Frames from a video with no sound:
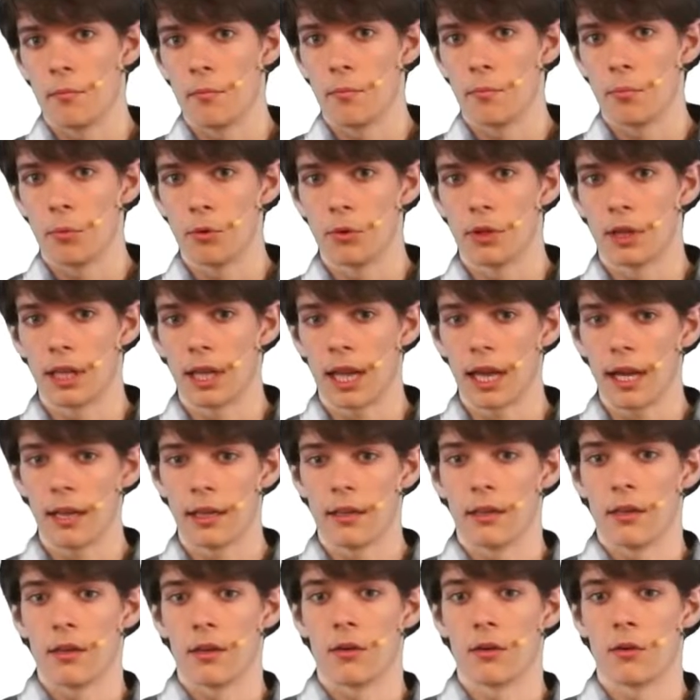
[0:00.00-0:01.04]
put the light
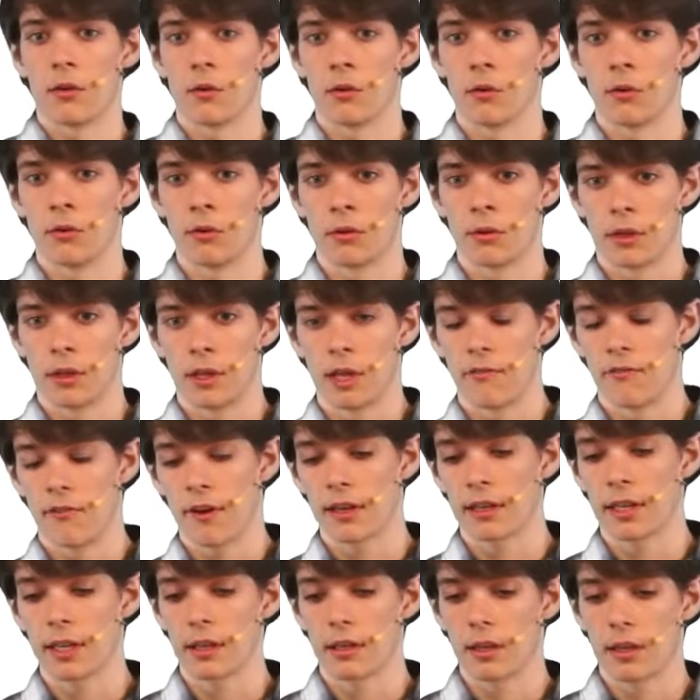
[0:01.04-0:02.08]
on the
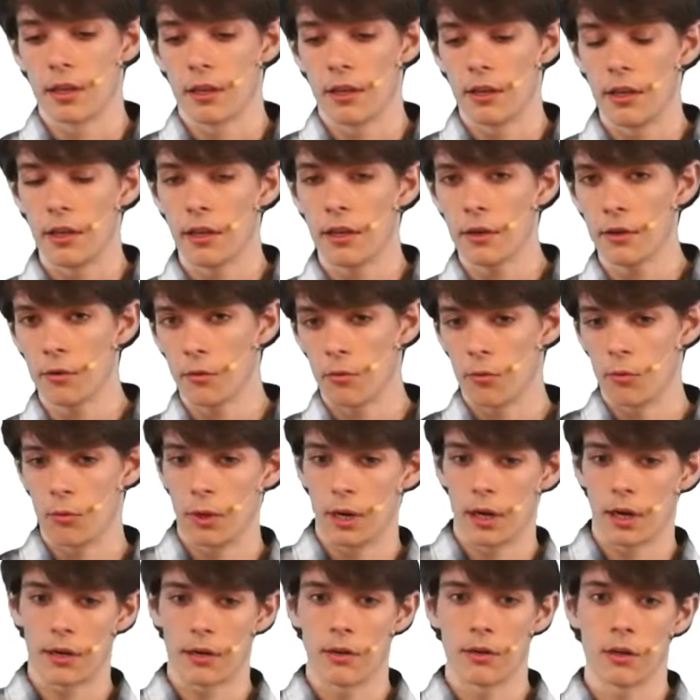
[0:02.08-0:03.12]
fact that here we
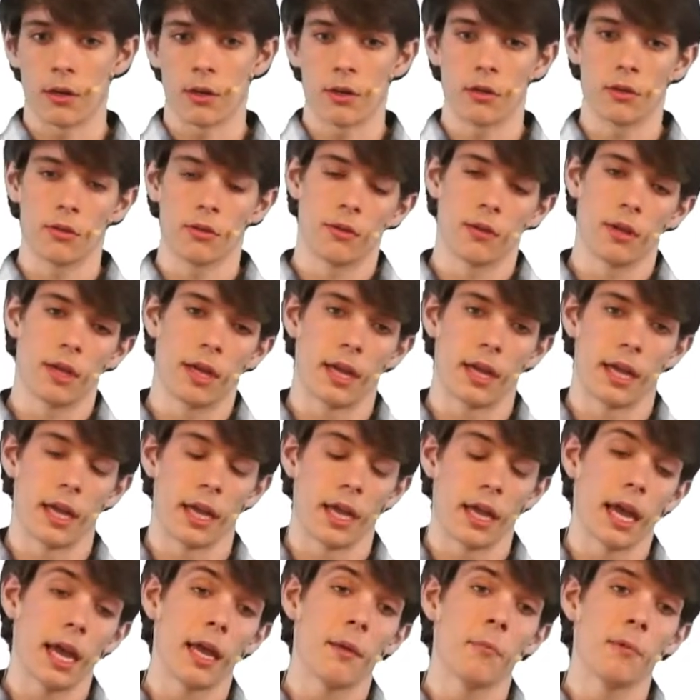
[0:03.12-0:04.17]
are not
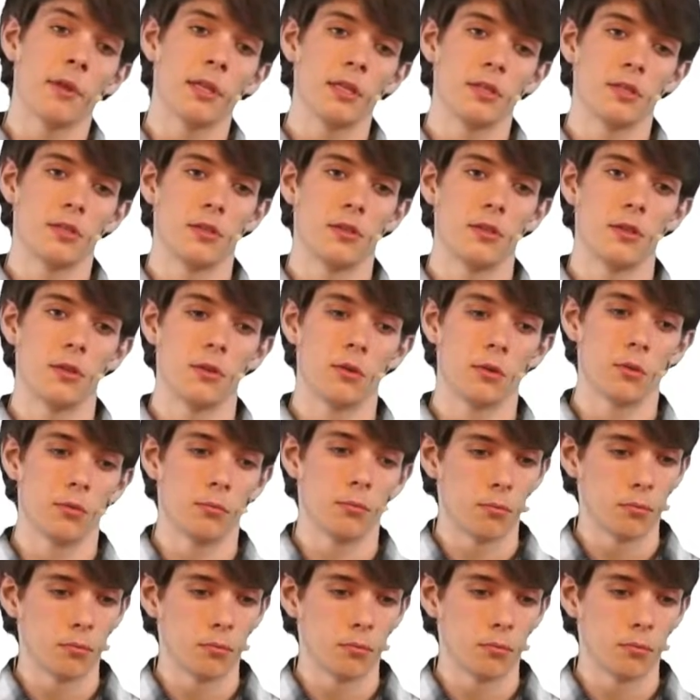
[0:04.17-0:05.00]
aiming to